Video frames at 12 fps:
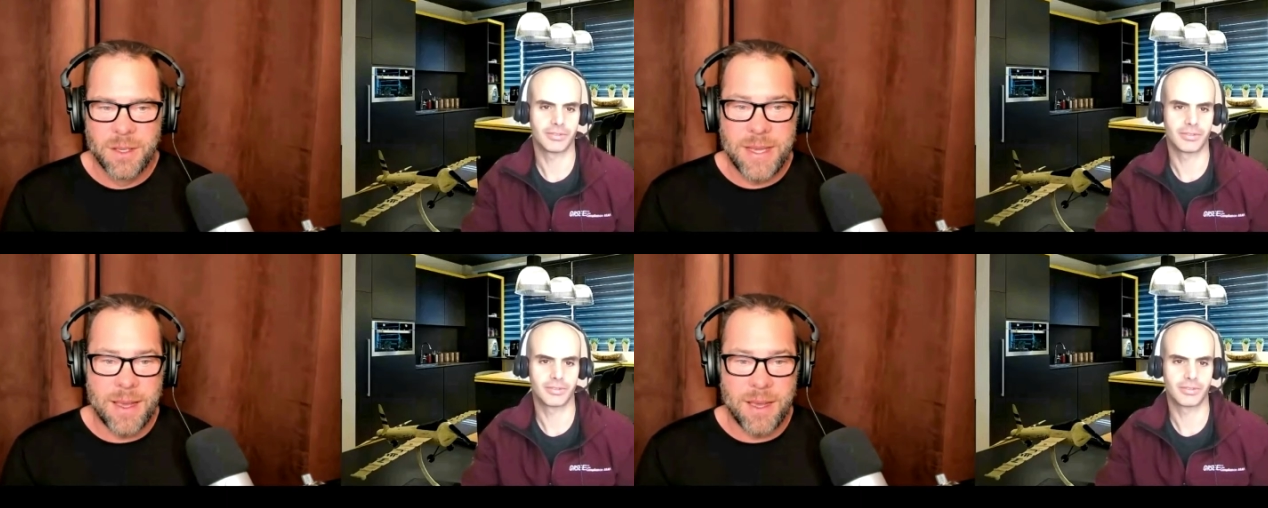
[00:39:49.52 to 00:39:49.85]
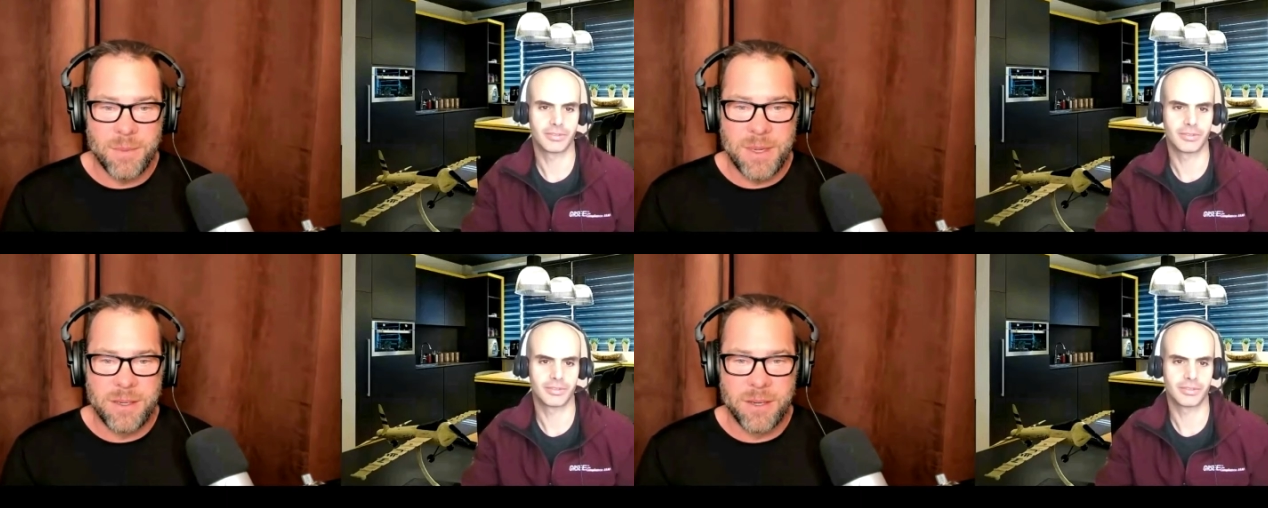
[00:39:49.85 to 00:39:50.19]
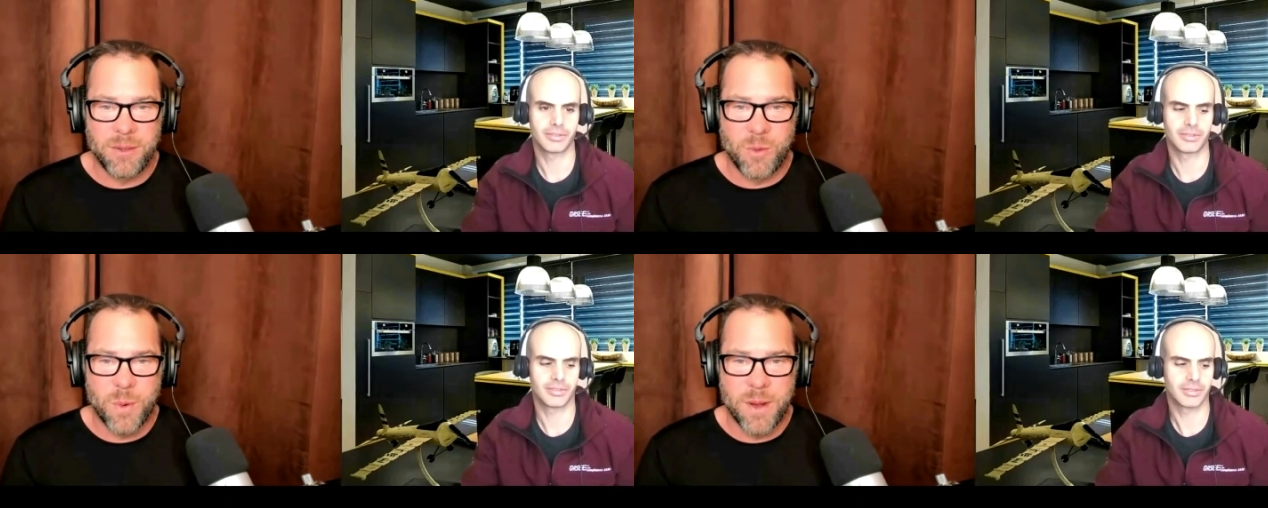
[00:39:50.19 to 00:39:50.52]
Speaker 1: Yeah, I mean,
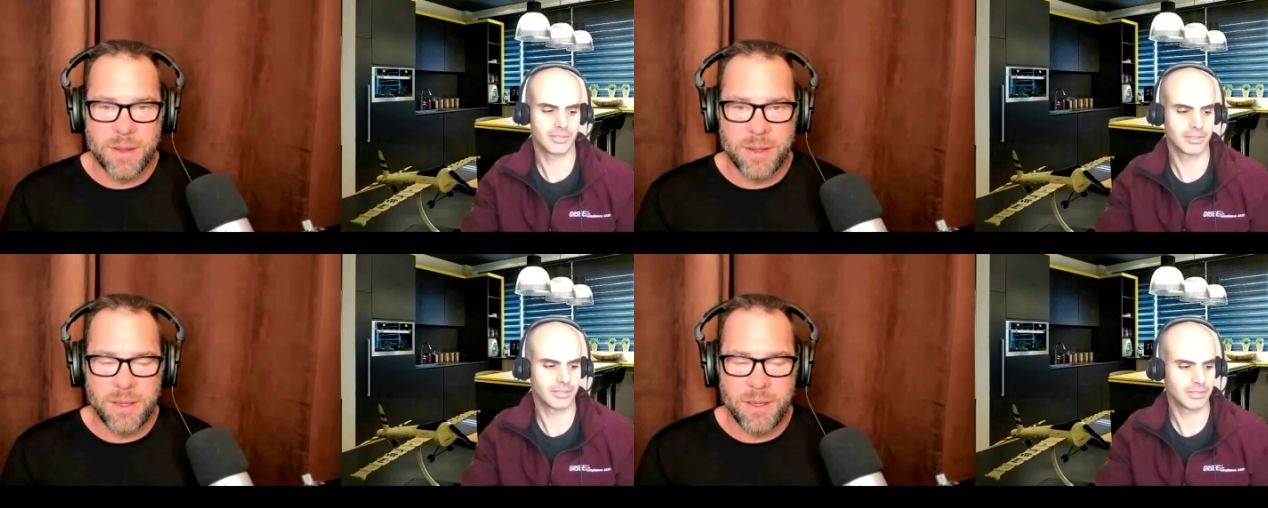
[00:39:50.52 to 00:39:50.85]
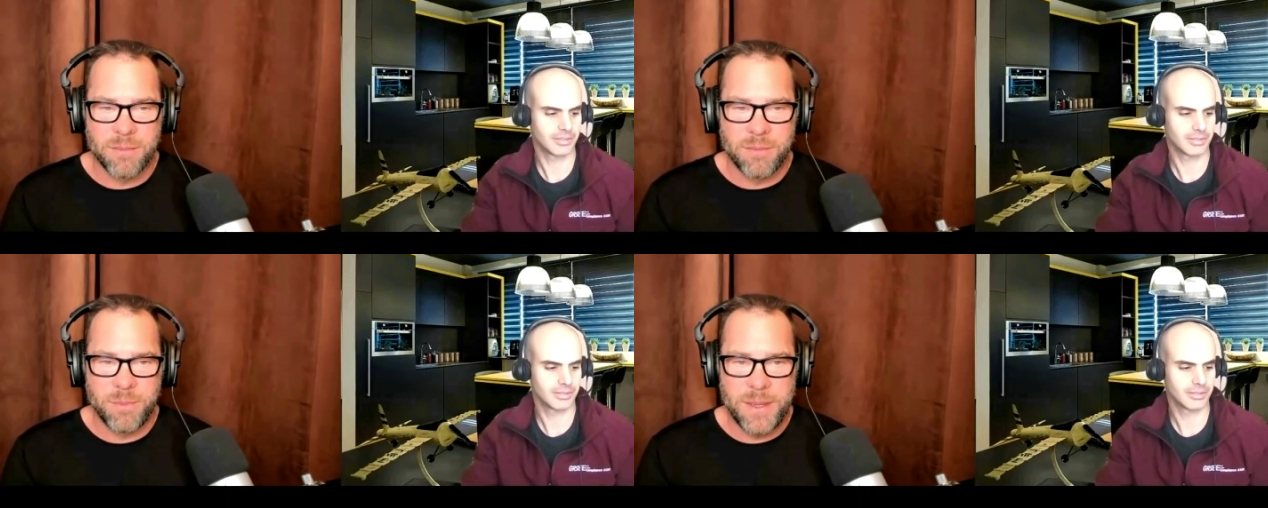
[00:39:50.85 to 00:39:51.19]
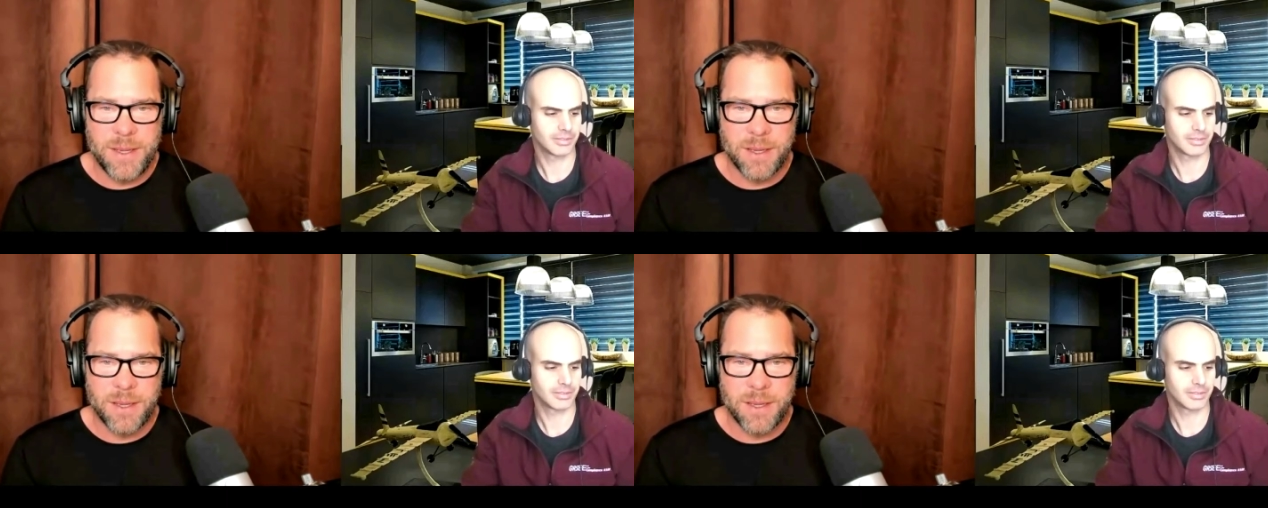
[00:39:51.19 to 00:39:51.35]
good quality. Be,